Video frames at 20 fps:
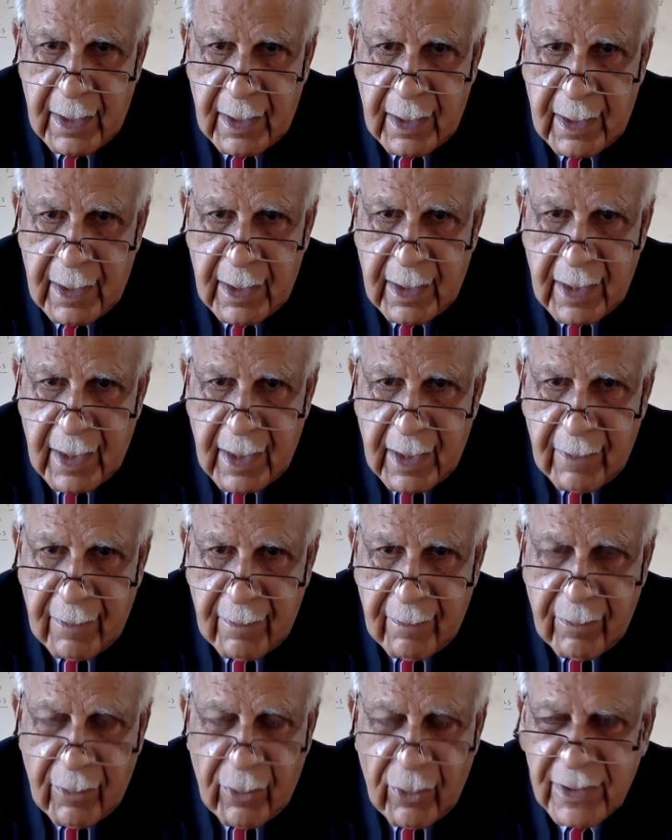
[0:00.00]
in
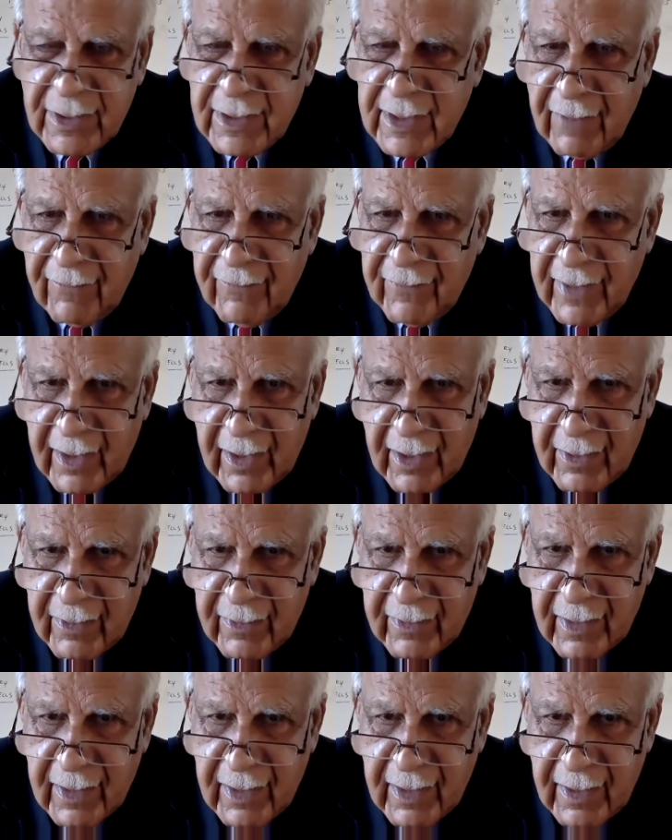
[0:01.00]
most every
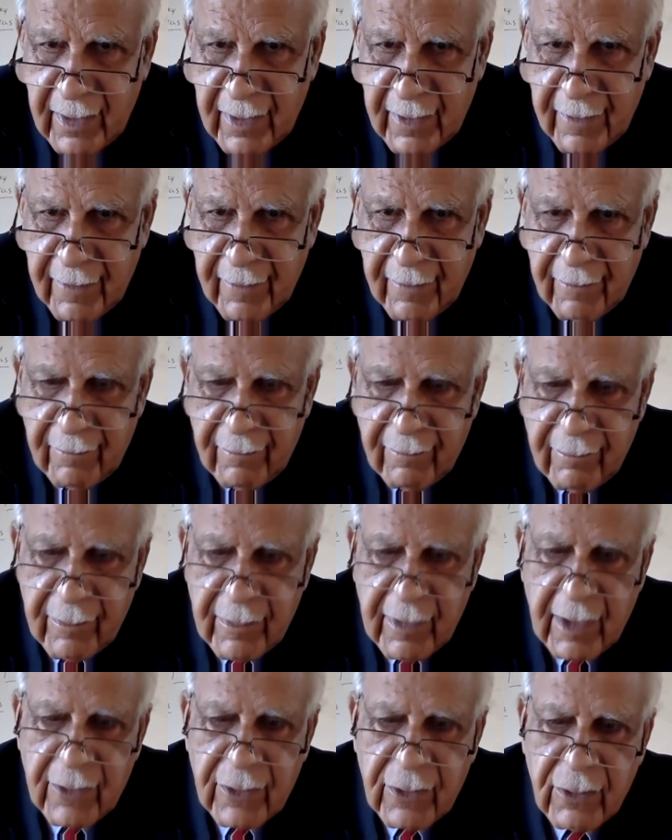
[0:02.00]
country,
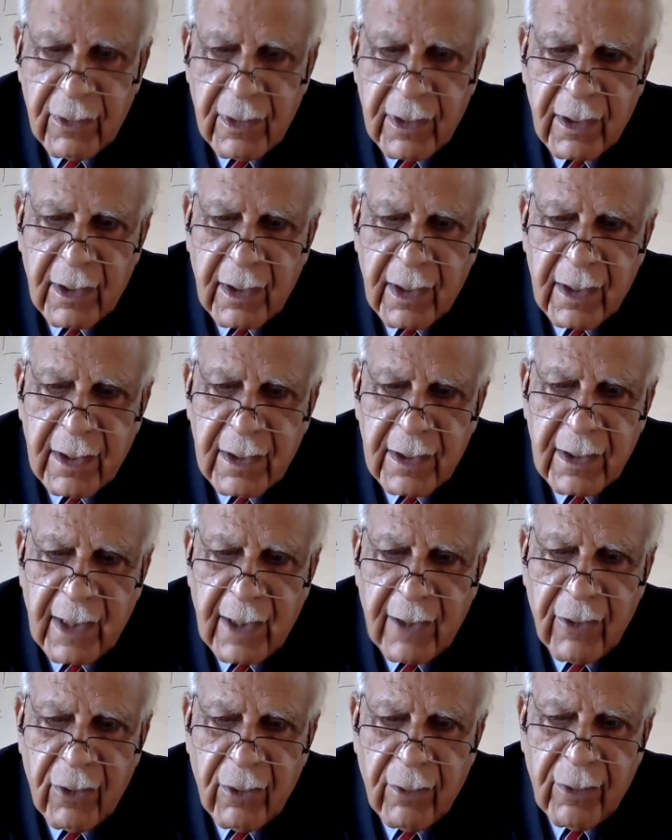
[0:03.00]
200 countries,
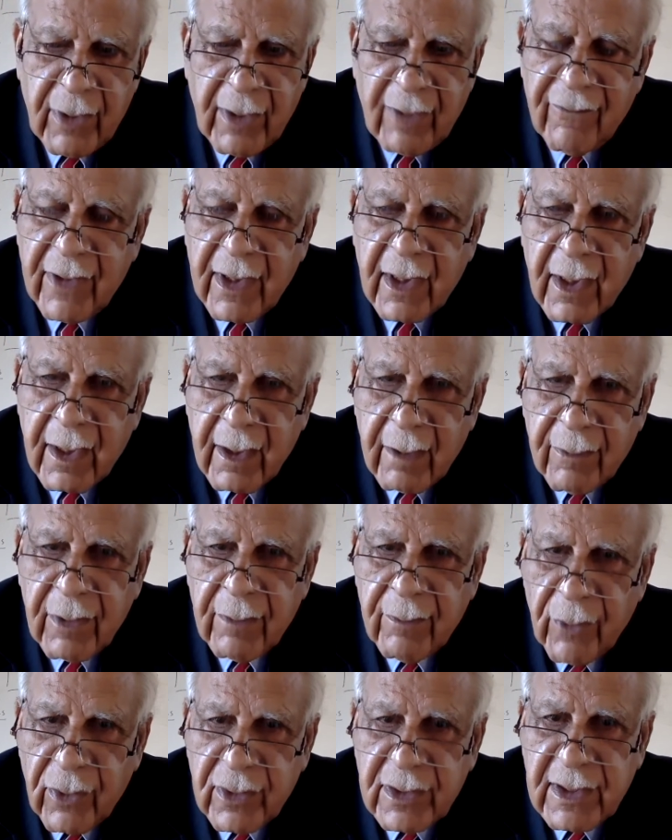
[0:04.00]
I don't know about every country,
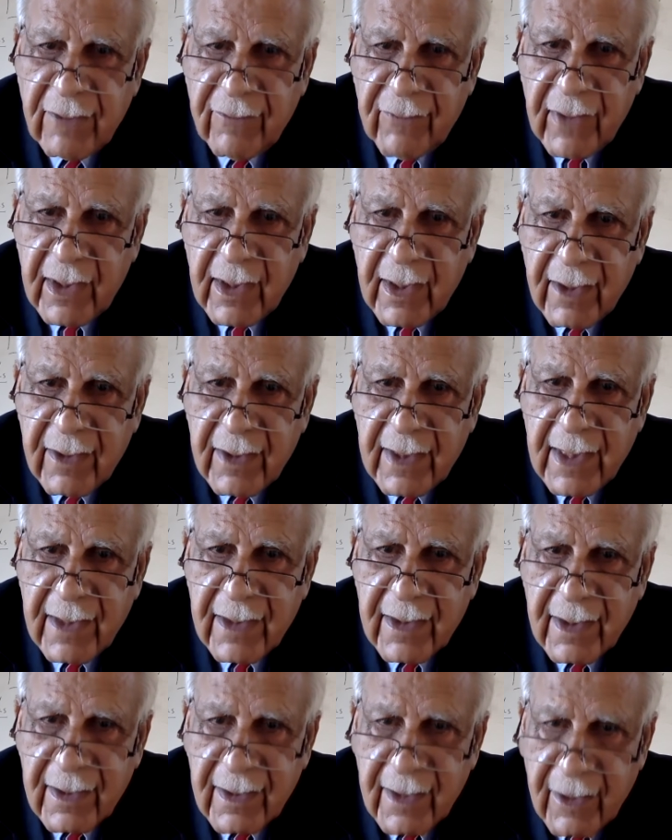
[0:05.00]
but most every country
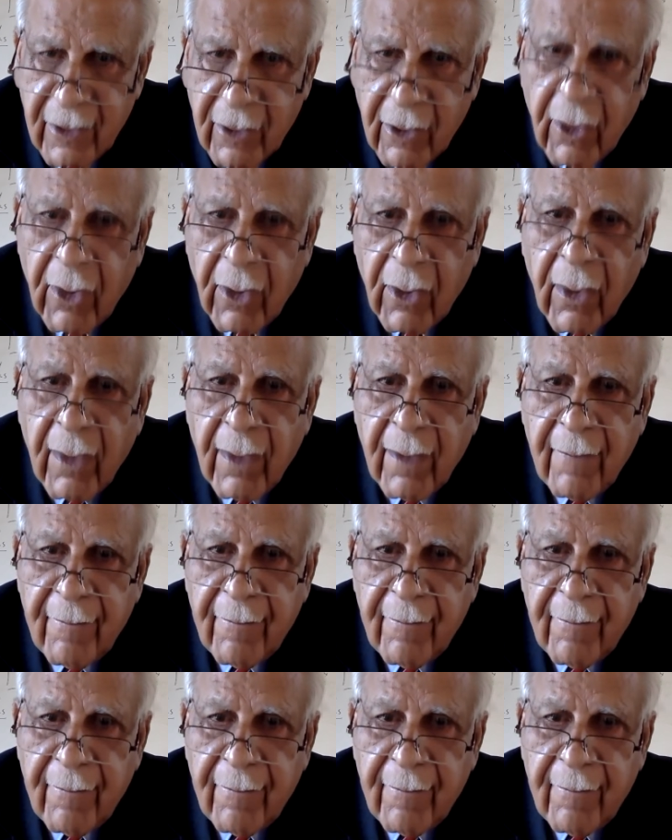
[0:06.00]
has this law.